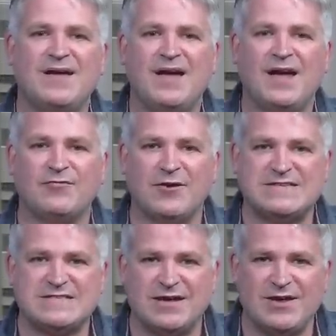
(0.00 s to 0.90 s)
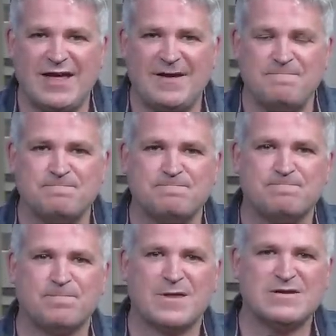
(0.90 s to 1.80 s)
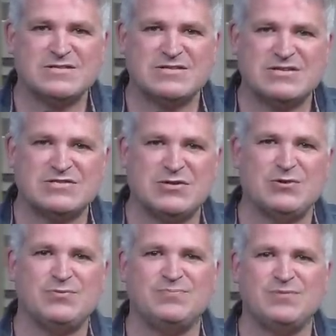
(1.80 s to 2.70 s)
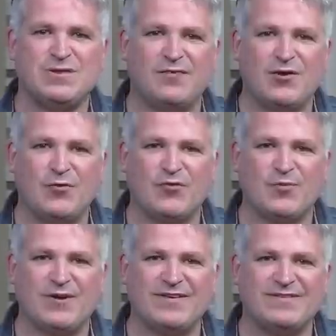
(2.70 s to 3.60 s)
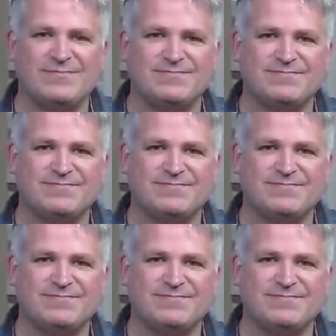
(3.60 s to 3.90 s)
Have a great Sunday. See you soon. Love you, Cool Springs.